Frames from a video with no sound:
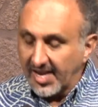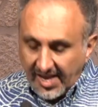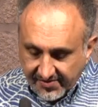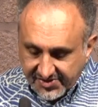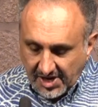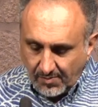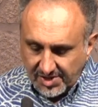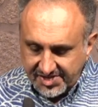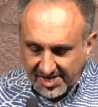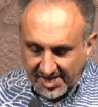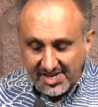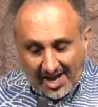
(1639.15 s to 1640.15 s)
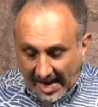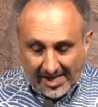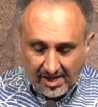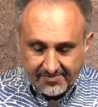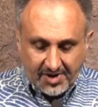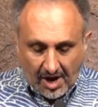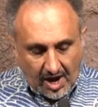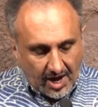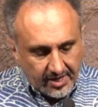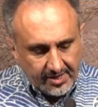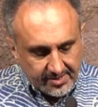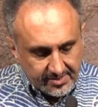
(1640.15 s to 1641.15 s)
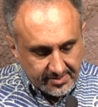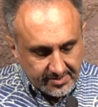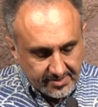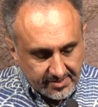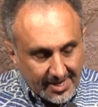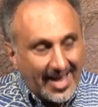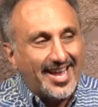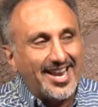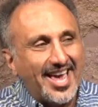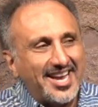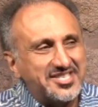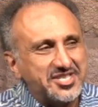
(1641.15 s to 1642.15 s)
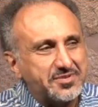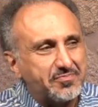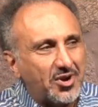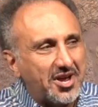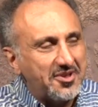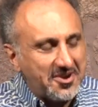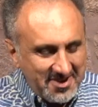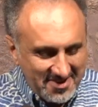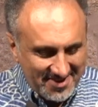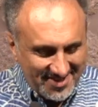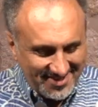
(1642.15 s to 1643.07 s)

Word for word: If someone says, I love God, and hates his brother,